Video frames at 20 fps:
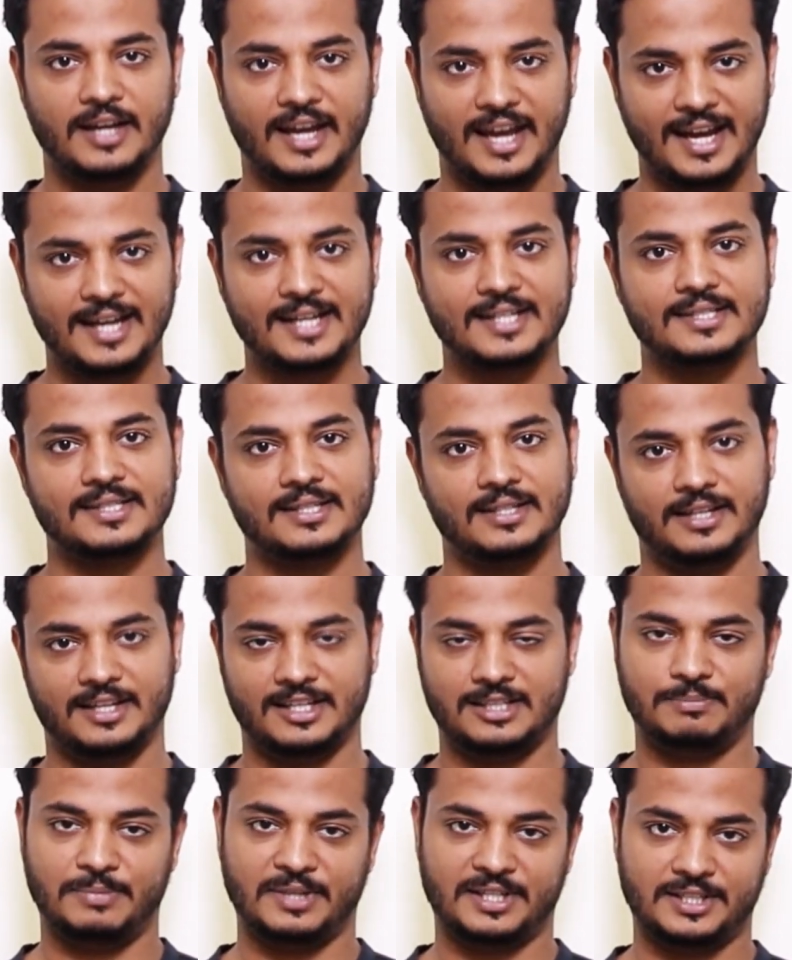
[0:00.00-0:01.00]
x
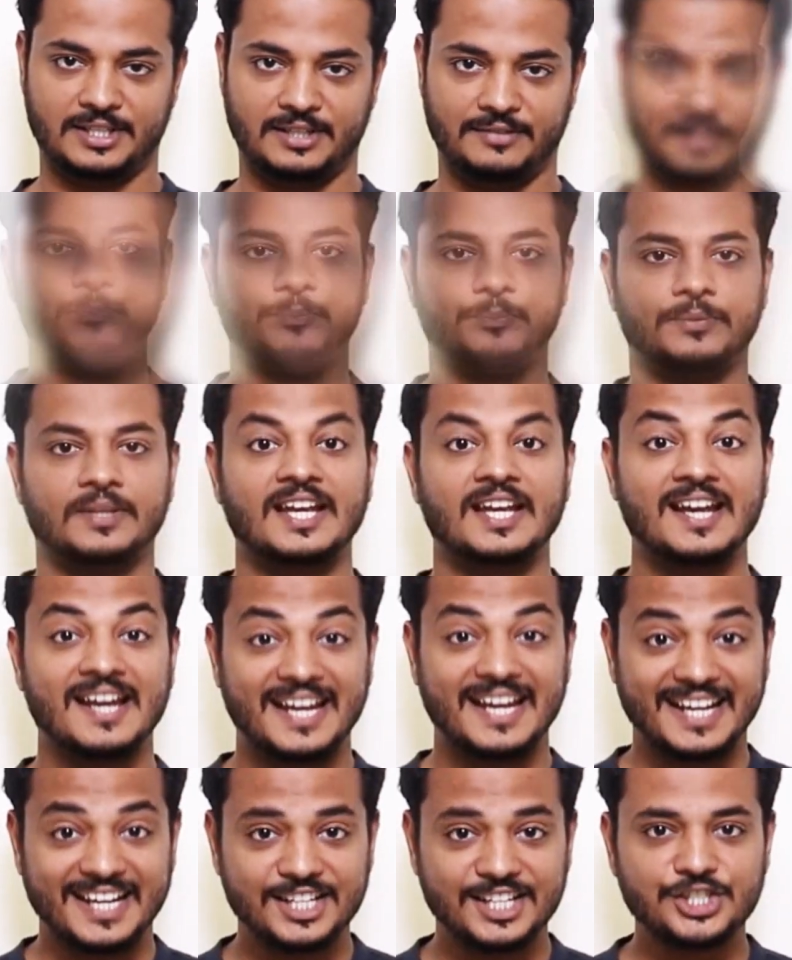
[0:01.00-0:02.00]
respectively.
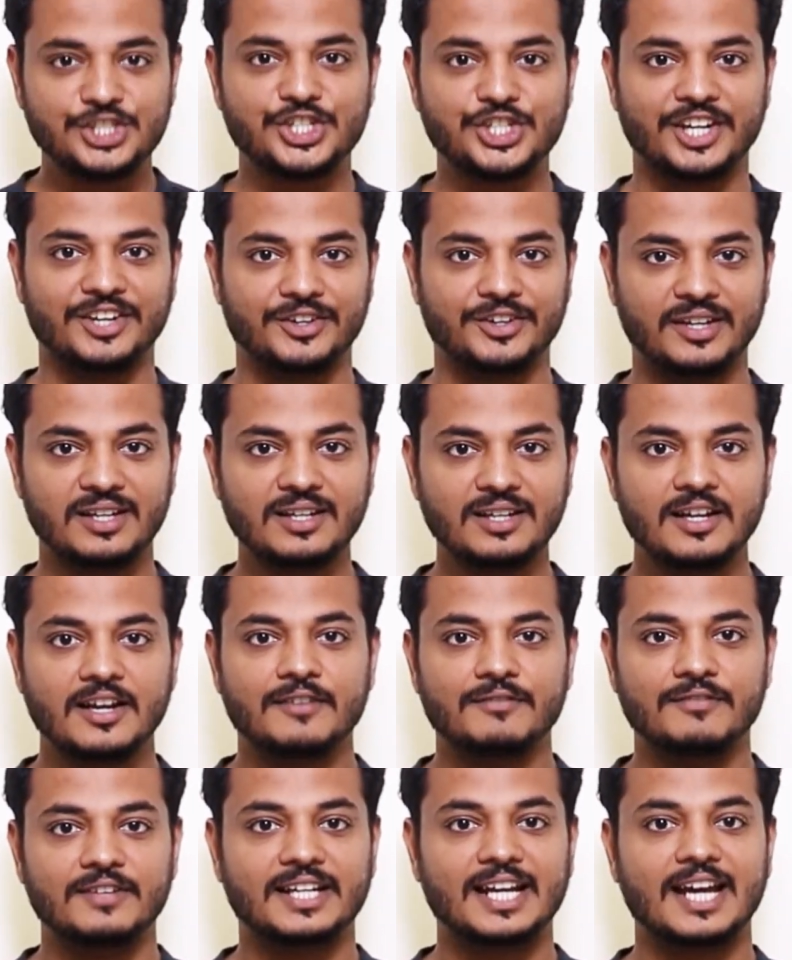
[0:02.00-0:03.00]
In general,
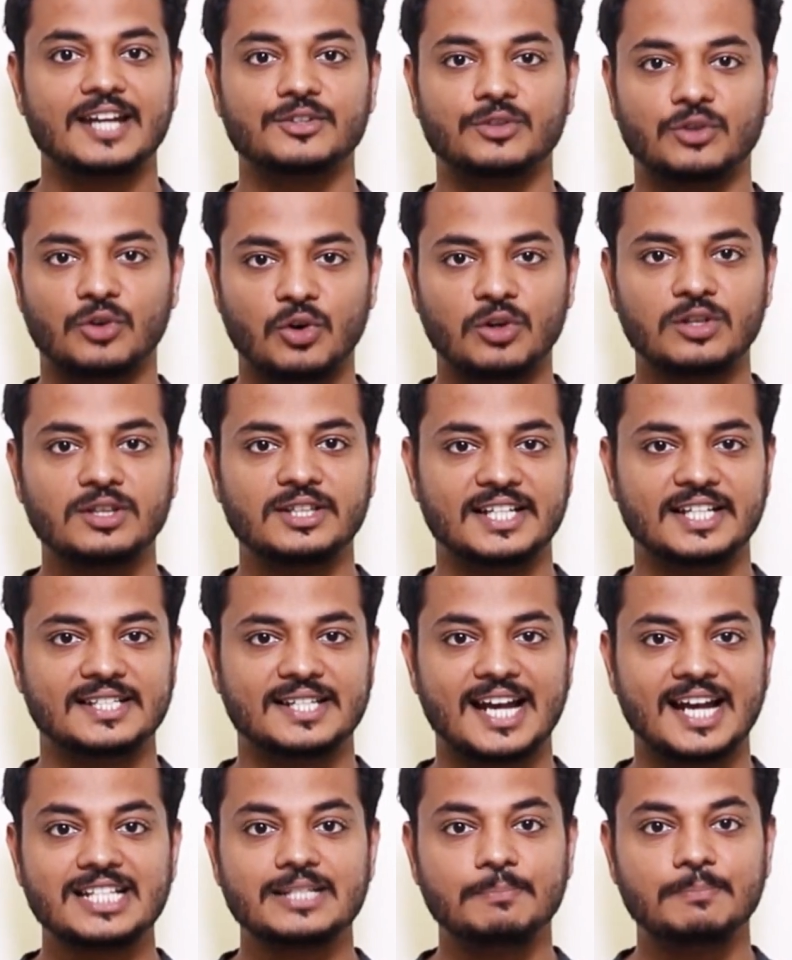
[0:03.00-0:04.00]
we can call these
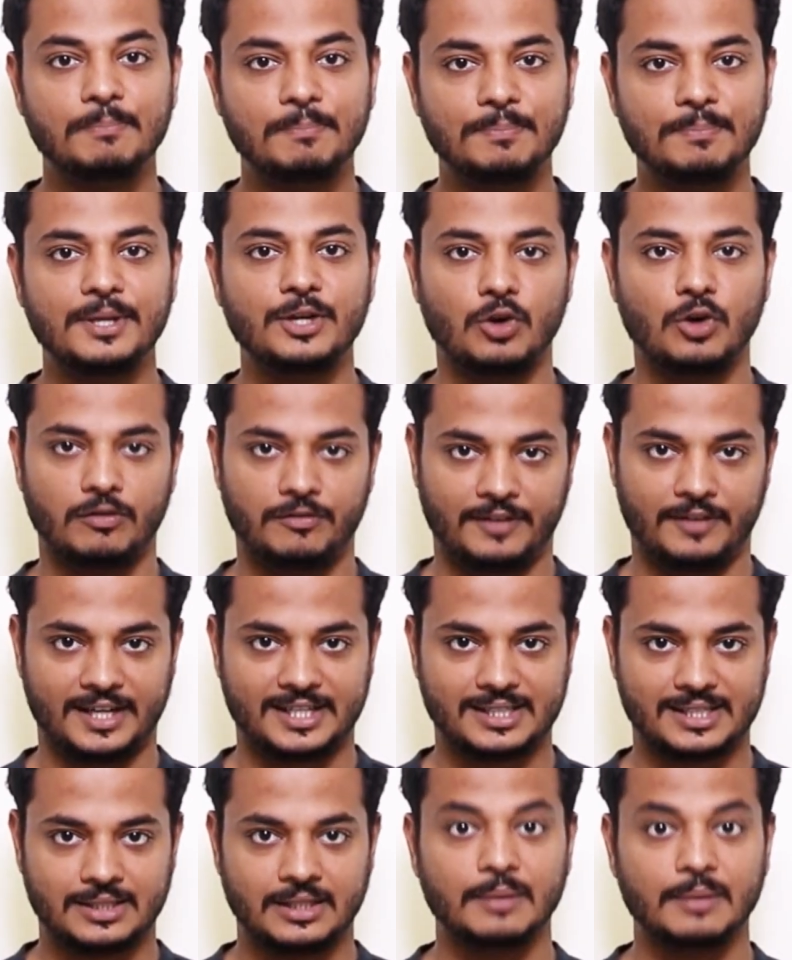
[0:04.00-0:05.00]
as p of
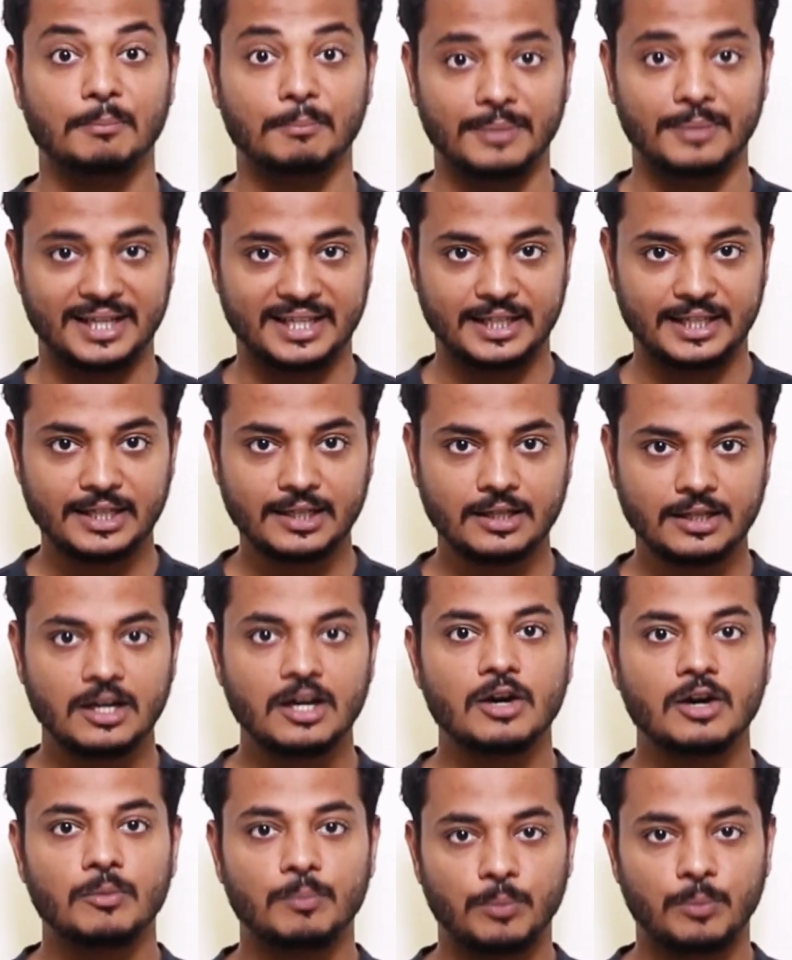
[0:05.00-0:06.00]
x, meaning
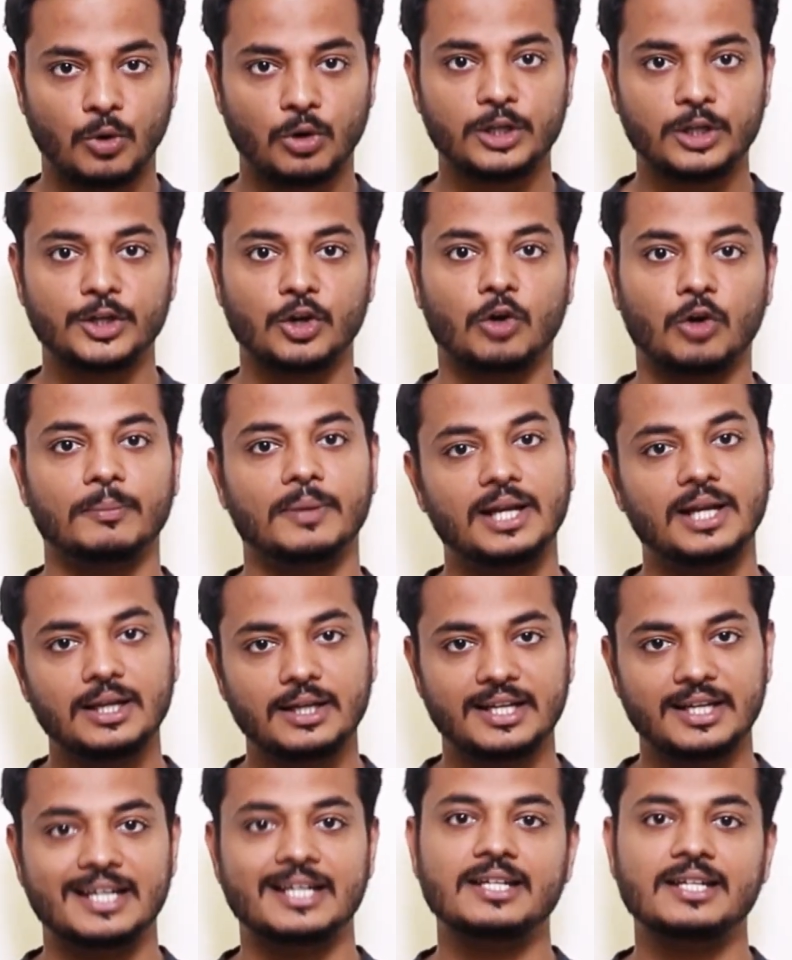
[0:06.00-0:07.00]
polynomial
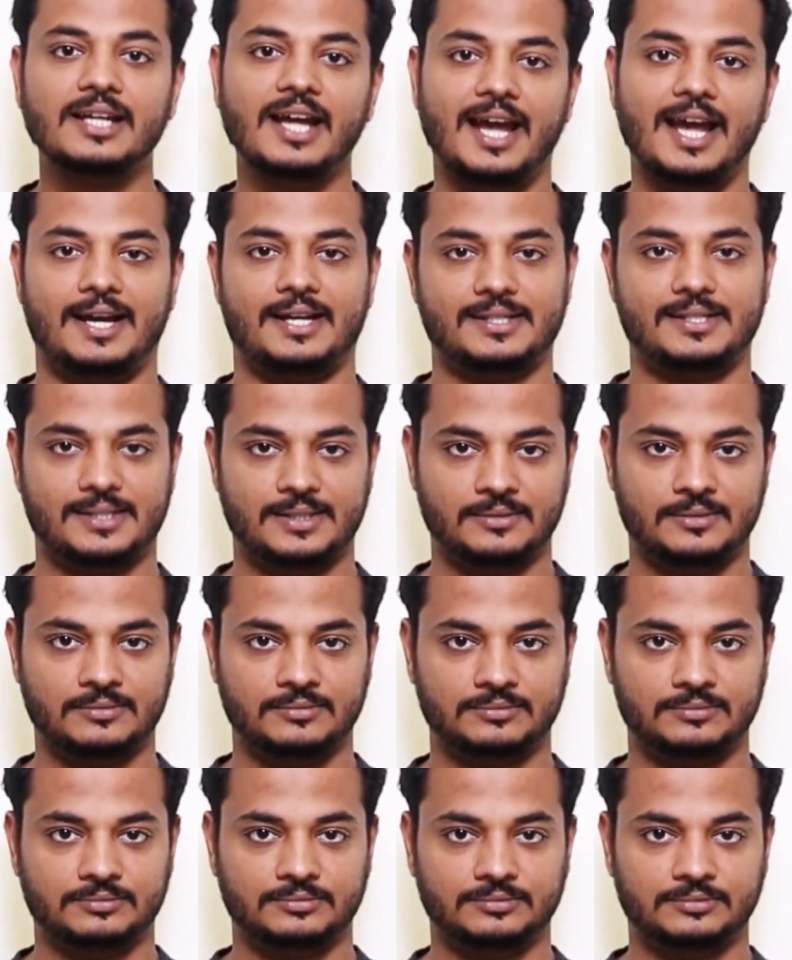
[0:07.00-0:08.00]
in x.
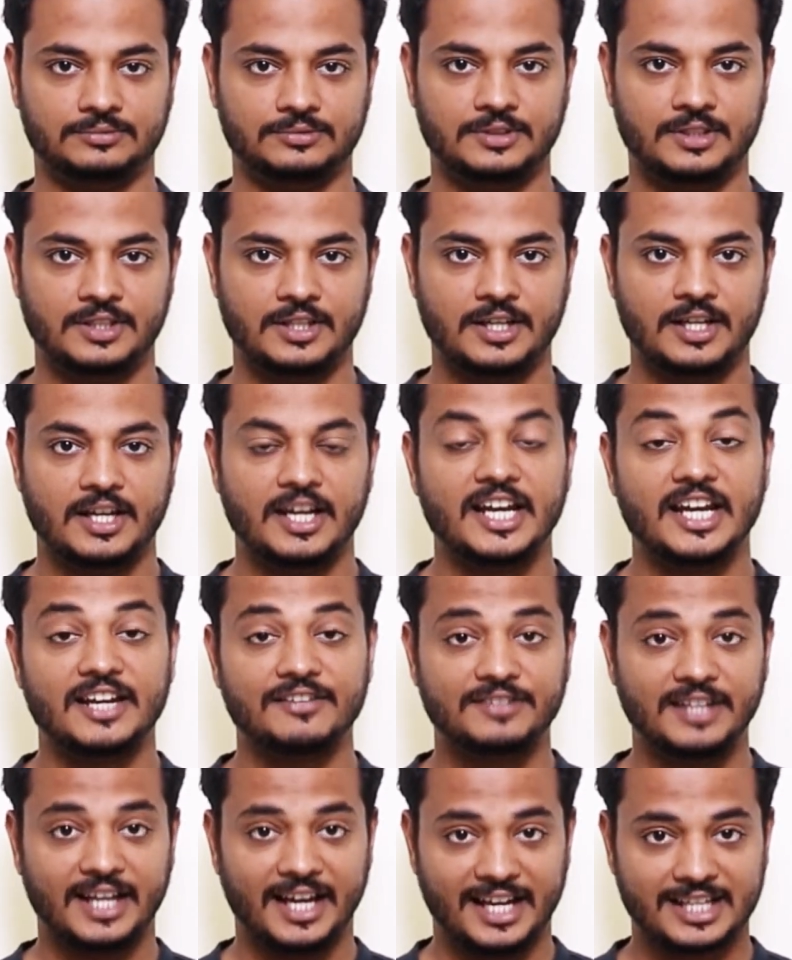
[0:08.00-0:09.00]
If
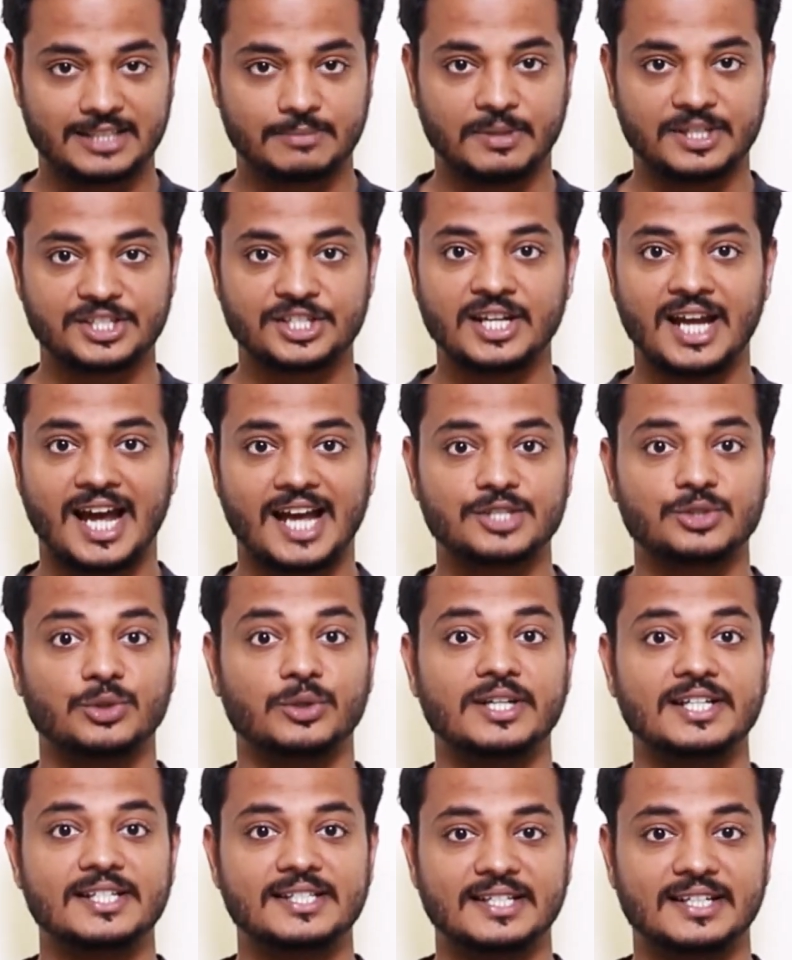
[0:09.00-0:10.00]
the expression has
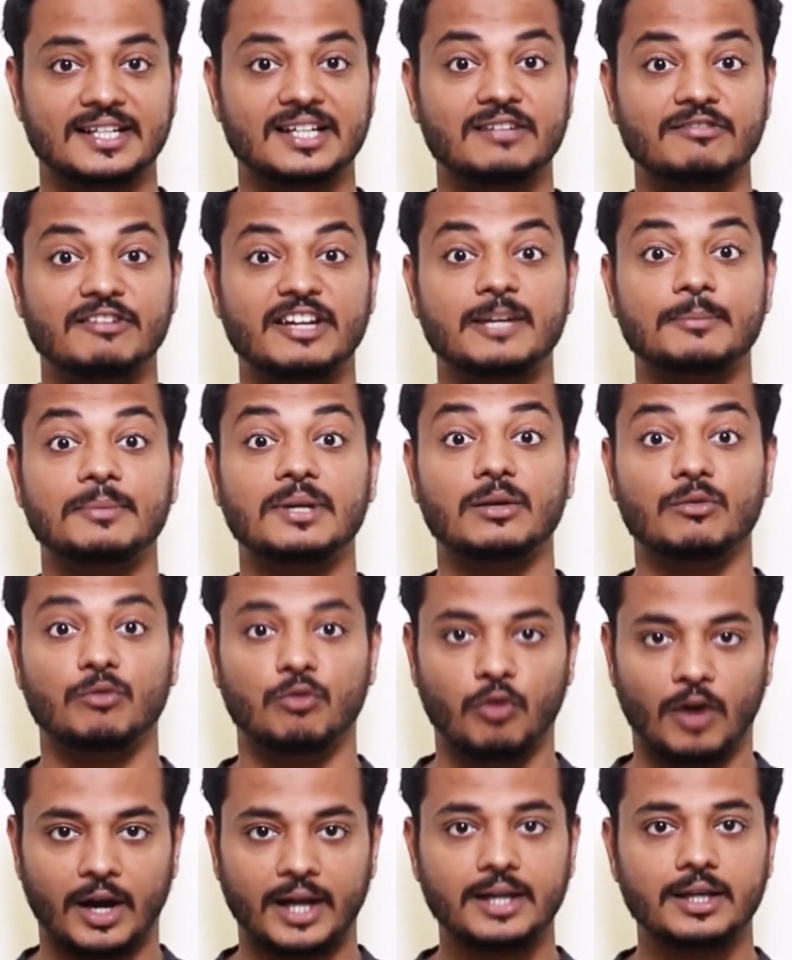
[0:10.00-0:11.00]
only single variable
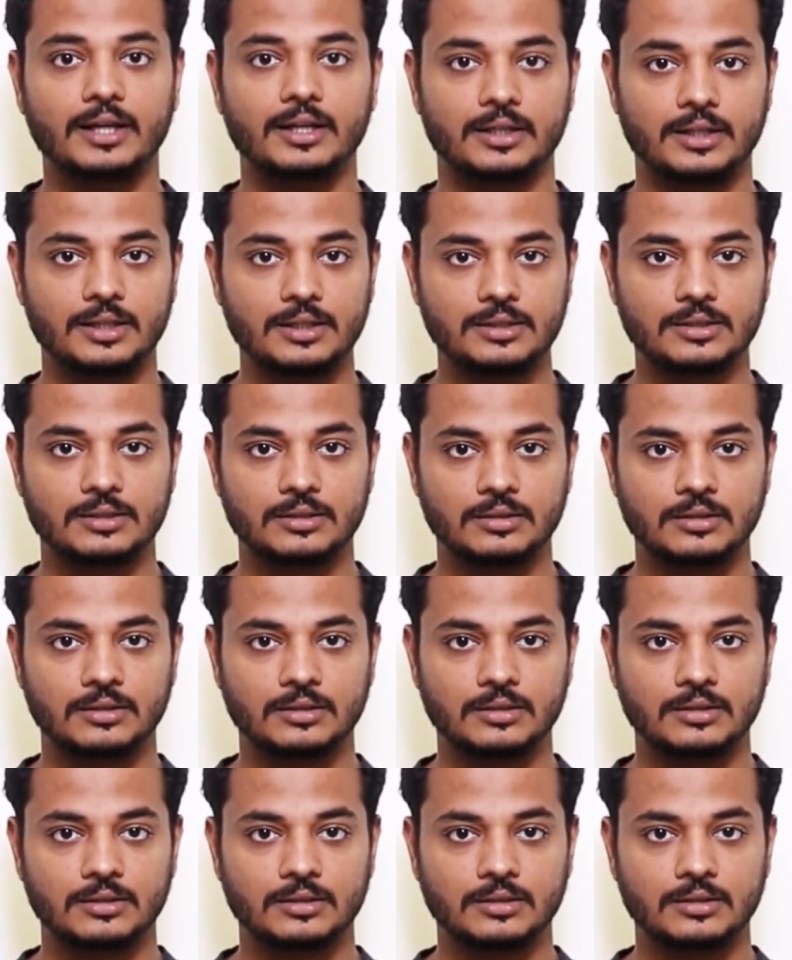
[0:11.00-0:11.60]
y in it,